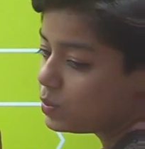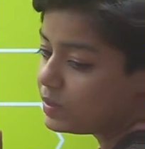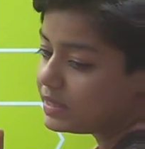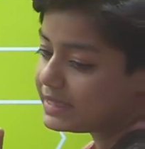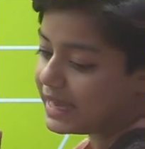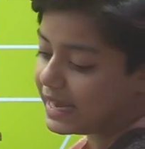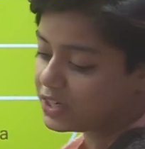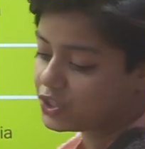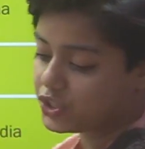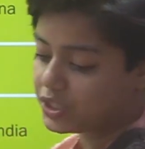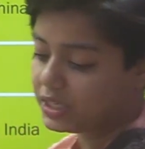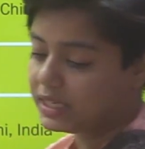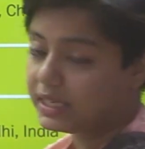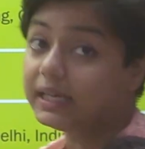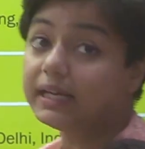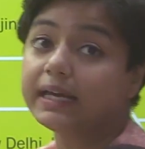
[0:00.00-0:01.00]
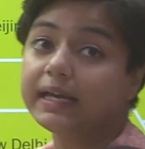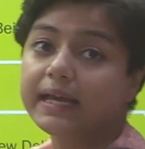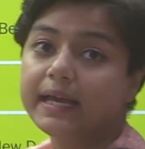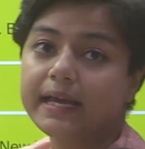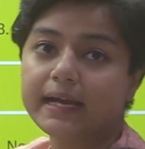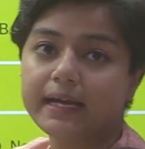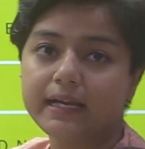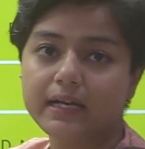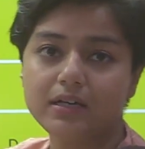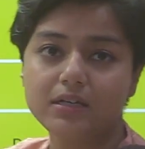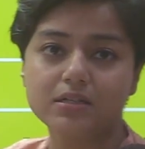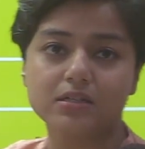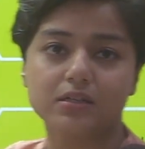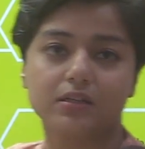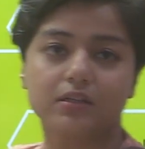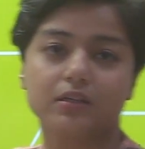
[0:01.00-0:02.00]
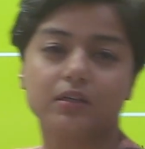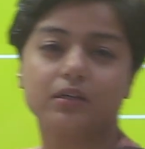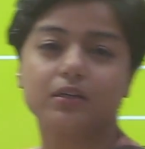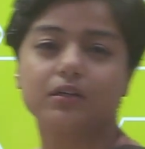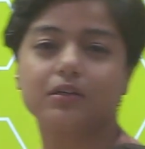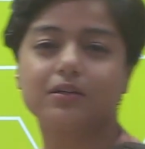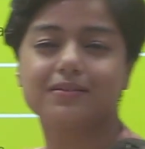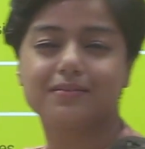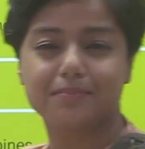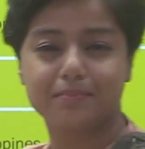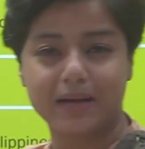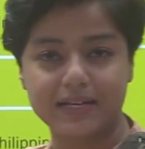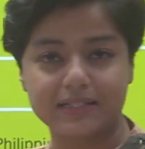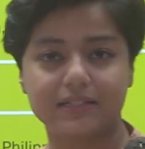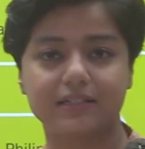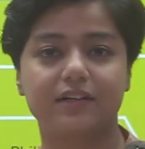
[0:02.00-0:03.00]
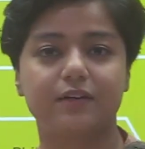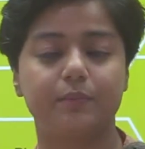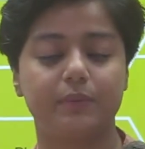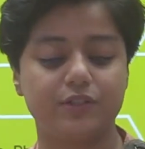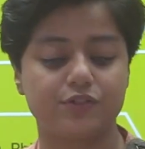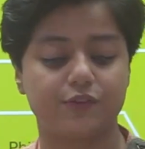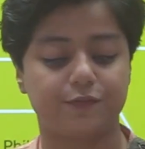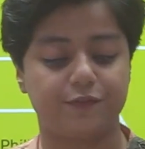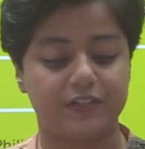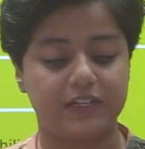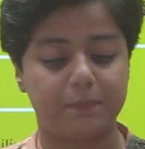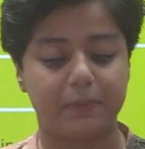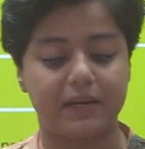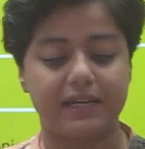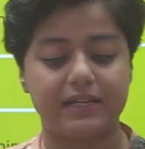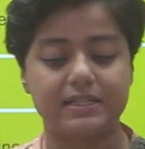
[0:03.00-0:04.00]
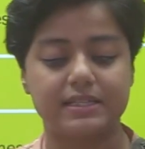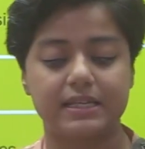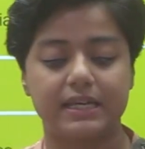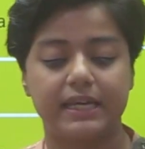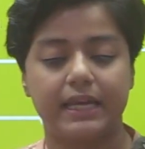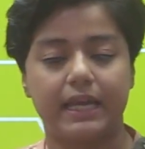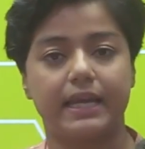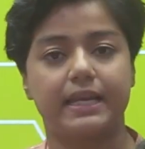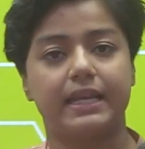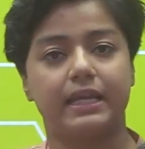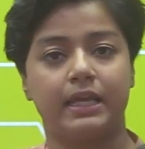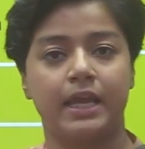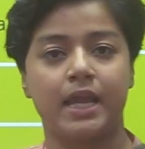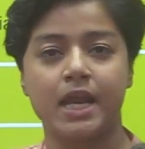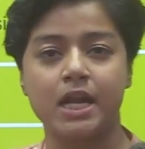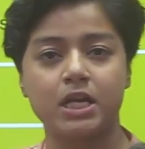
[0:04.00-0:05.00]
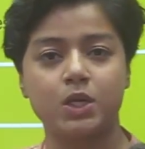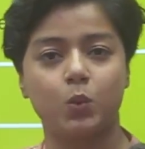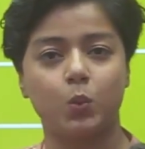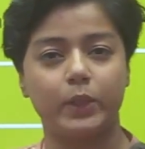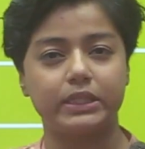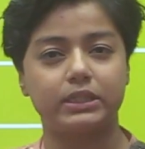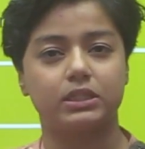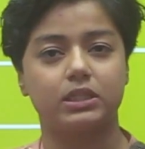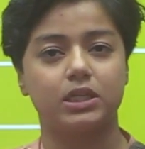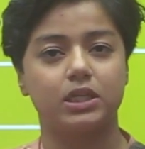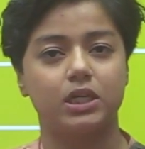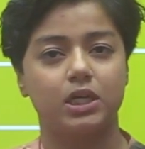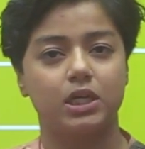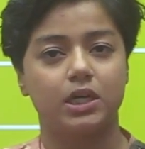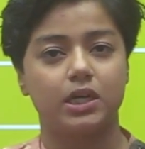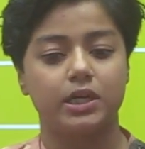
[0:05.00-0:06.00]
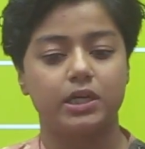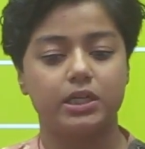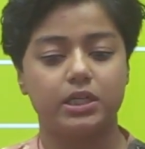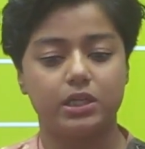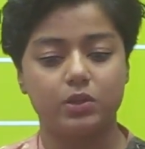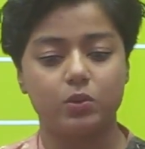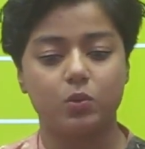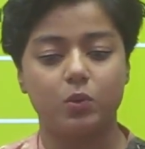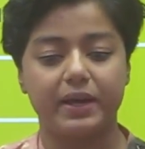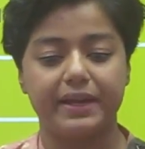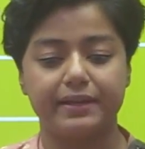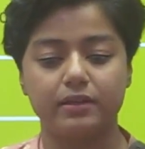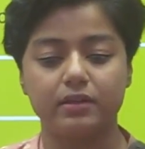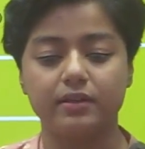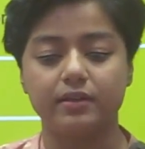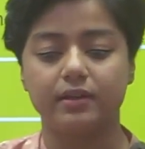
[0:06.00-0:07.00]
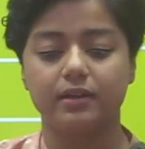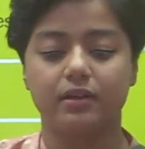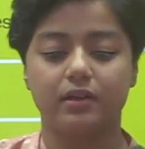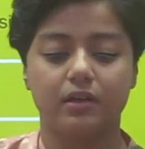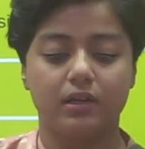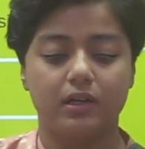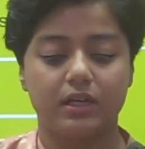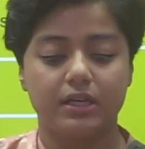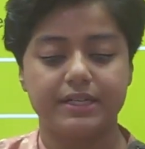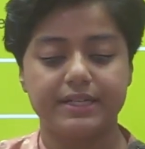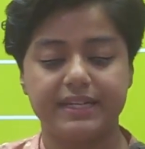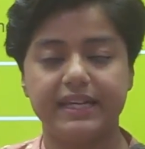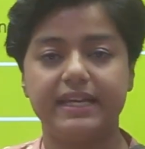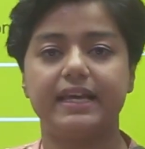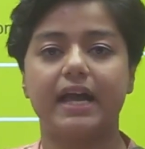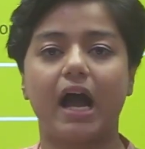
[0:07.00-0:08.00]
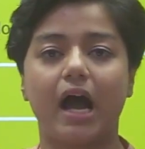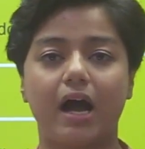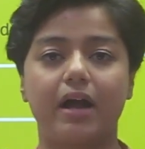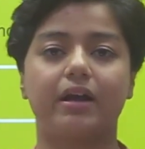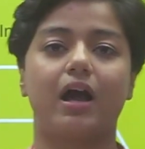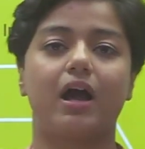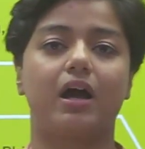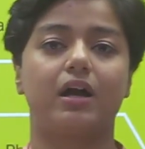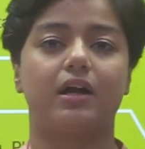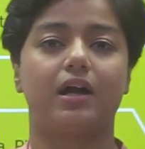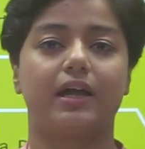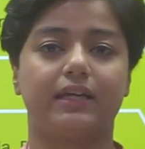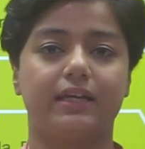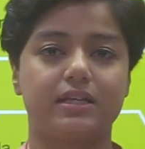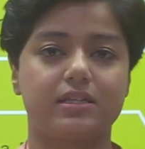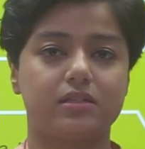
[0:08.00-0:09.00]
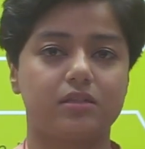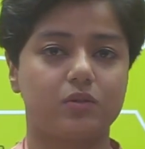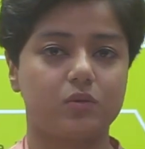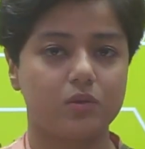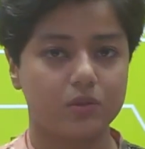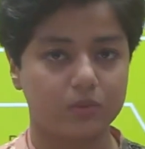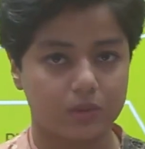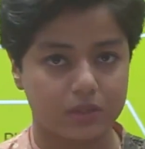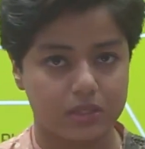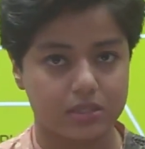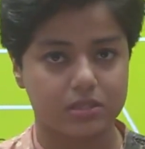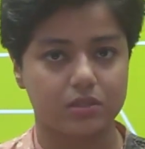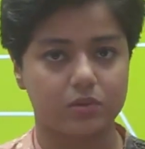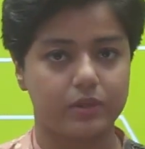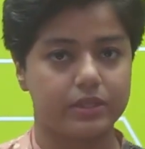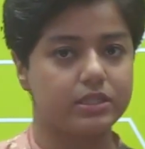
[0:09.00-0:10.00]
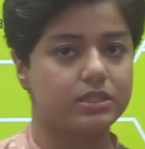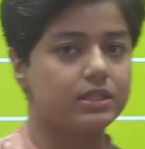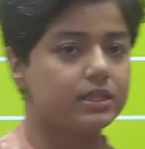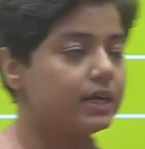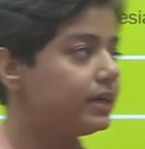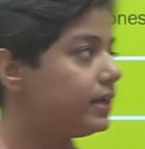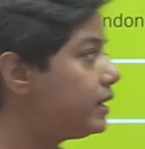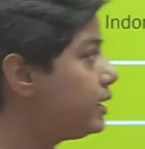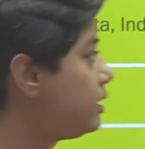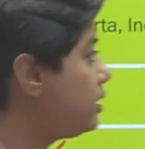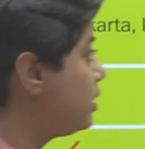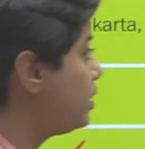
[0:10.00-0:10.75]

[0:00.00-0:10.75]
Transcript: was actually held by the government of Philippines in aid with UNDRR. I guess you know what is UNDRR.